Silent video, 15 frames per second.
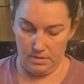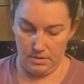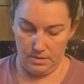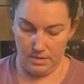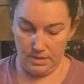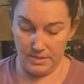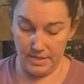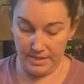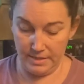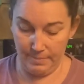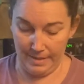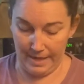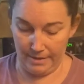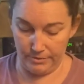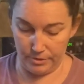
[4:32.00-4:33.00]
It's not the
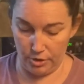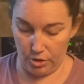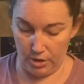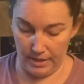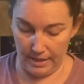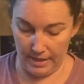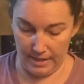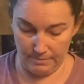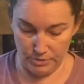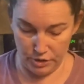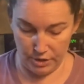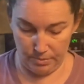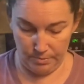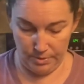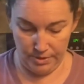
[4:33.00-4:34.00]
powdered garlic, and I'm just
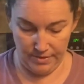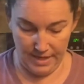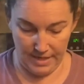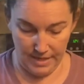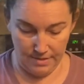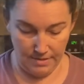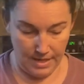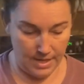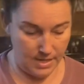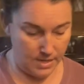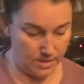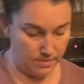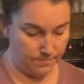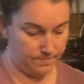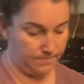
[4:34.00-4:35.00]
going to put that in
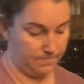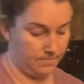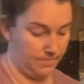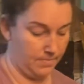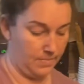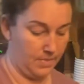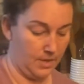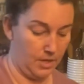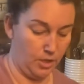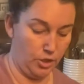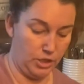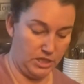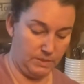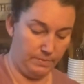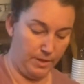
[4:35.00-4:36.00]
there, a
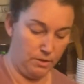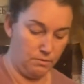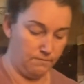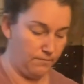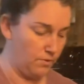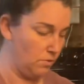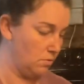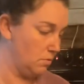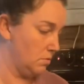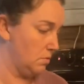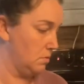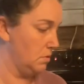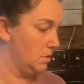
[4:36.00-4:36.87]
good spoonful.